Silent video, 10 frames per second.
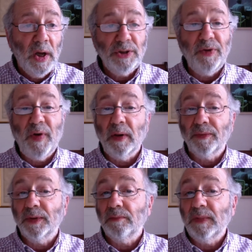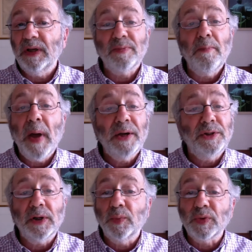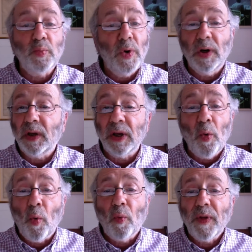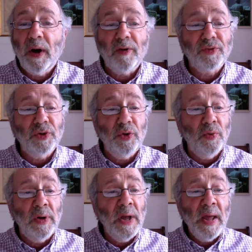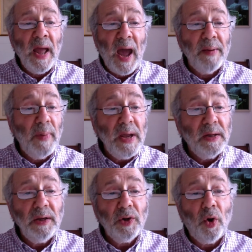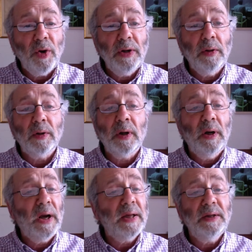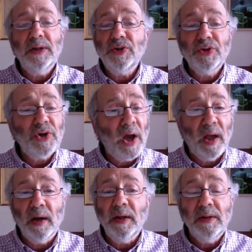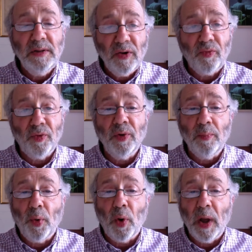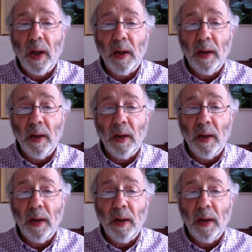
She felt that his magic was working all the afternoon and making Colin look like an entirely different boy.